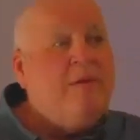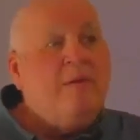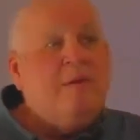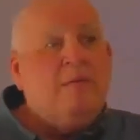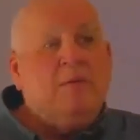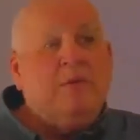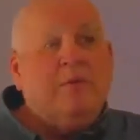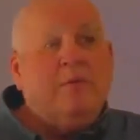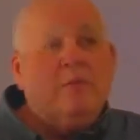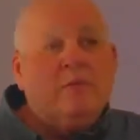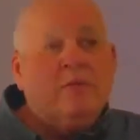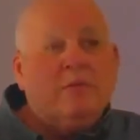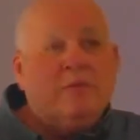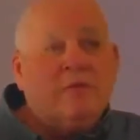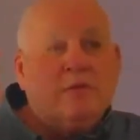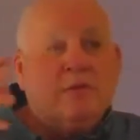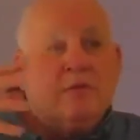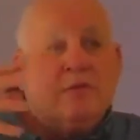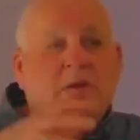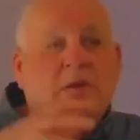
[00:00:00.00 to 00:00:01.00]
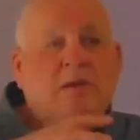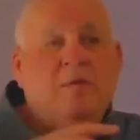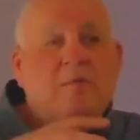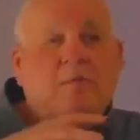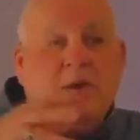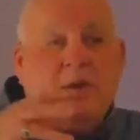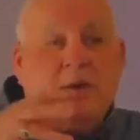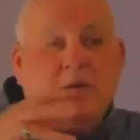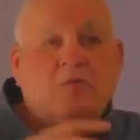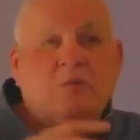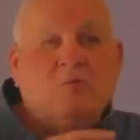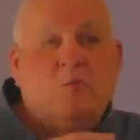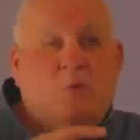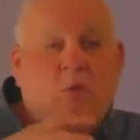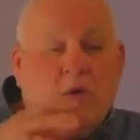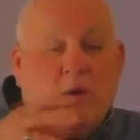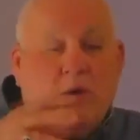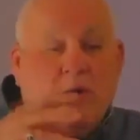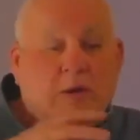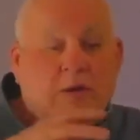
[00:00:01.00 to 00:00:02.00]
But it was certainly much
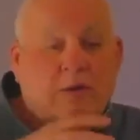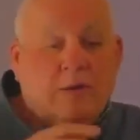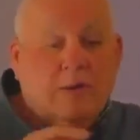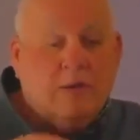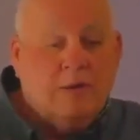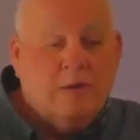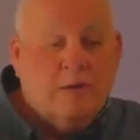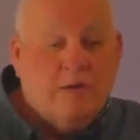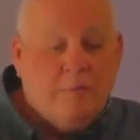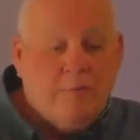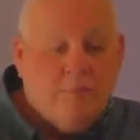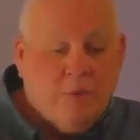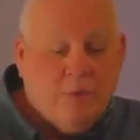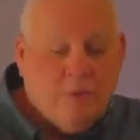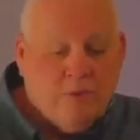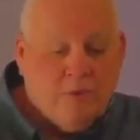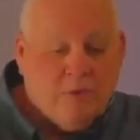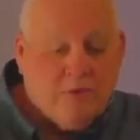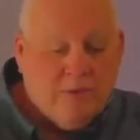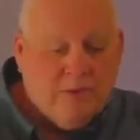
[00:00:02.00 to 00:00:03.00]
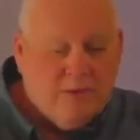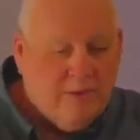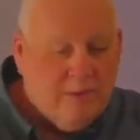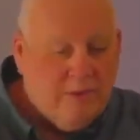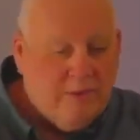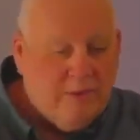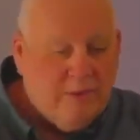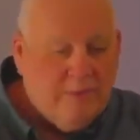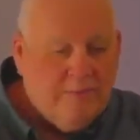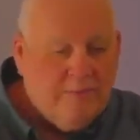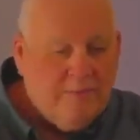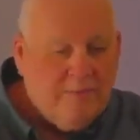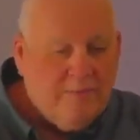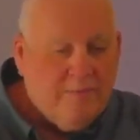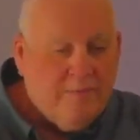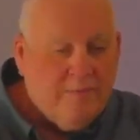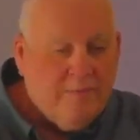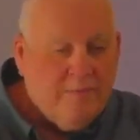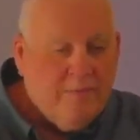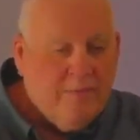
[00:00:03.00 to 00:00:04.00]
more personal.
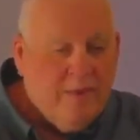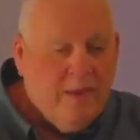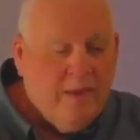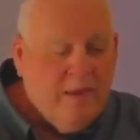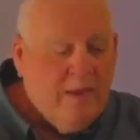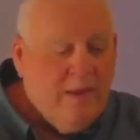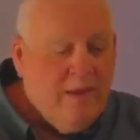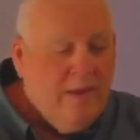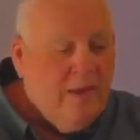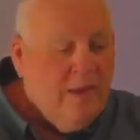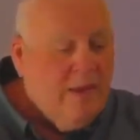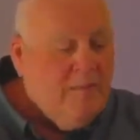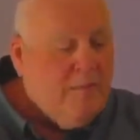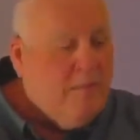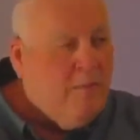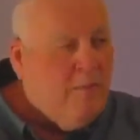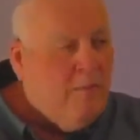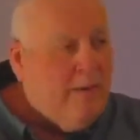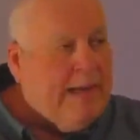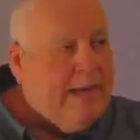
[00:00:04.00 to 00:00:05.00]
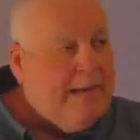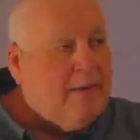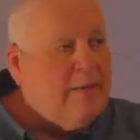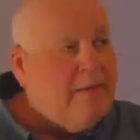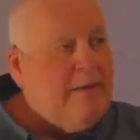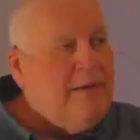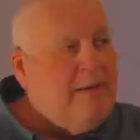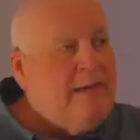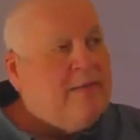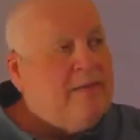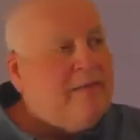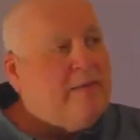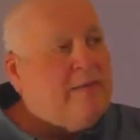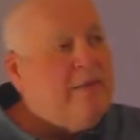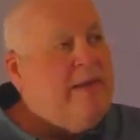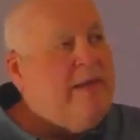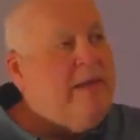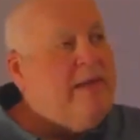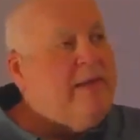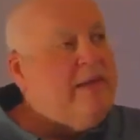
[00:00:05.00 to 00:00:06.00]
But what I heard
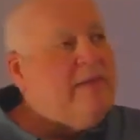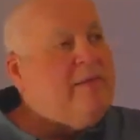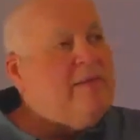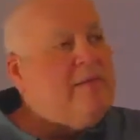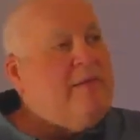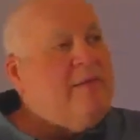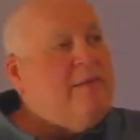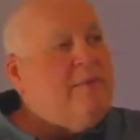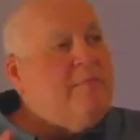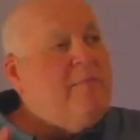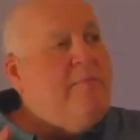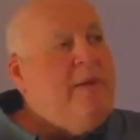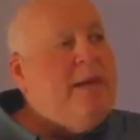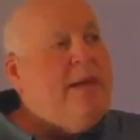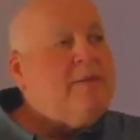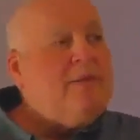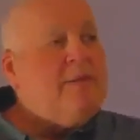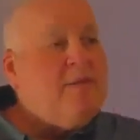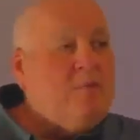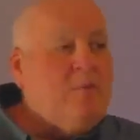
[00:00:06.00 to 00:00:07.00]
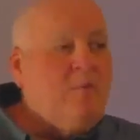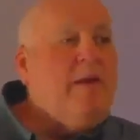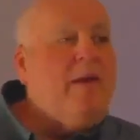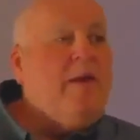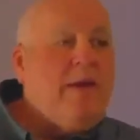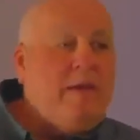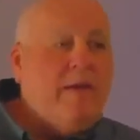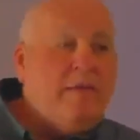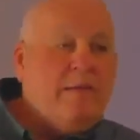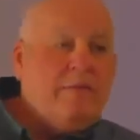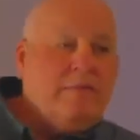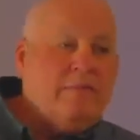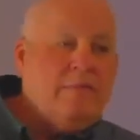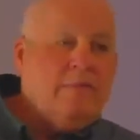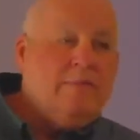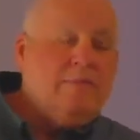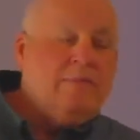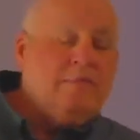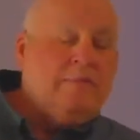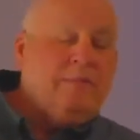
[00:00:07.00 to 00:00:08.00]
yesterday is the best way
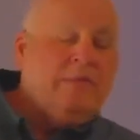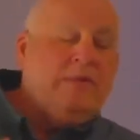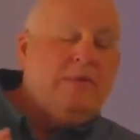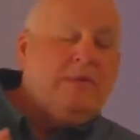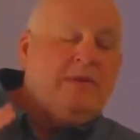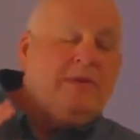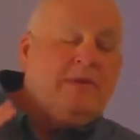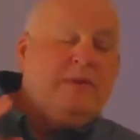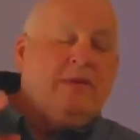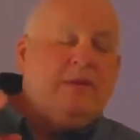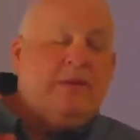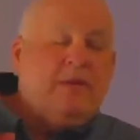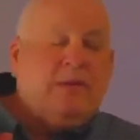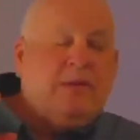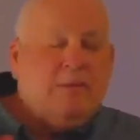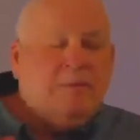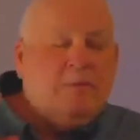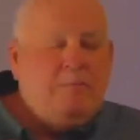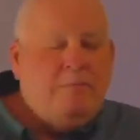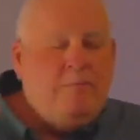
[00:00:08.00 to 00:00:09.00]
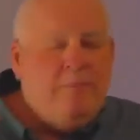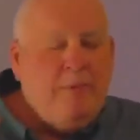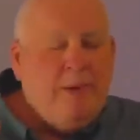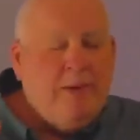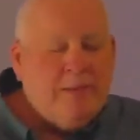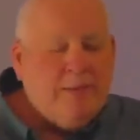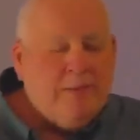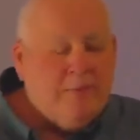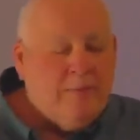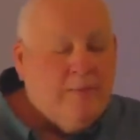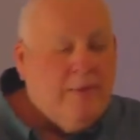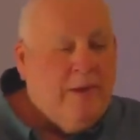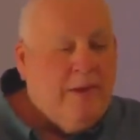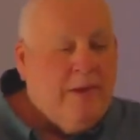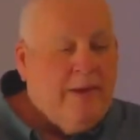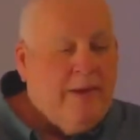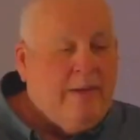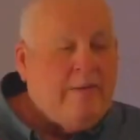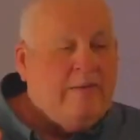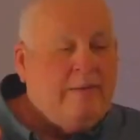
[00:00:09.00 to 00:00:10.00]

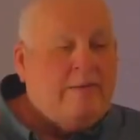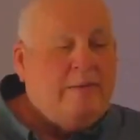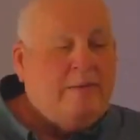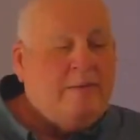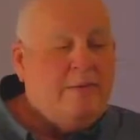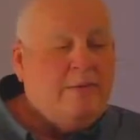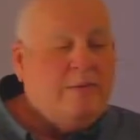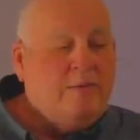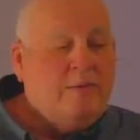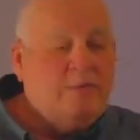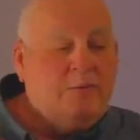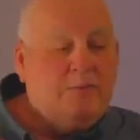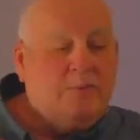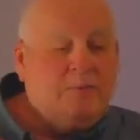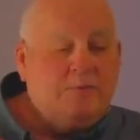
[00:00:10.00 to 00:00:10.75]
to